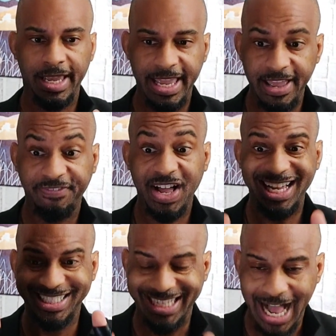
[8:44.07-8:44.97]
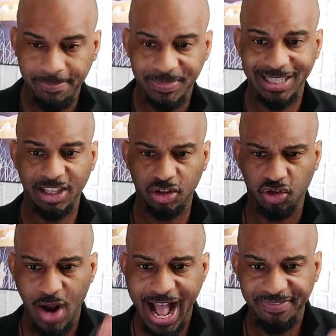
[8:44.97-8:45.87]
If adopted, the
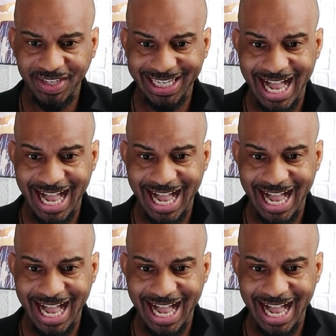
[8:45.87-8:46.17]
draft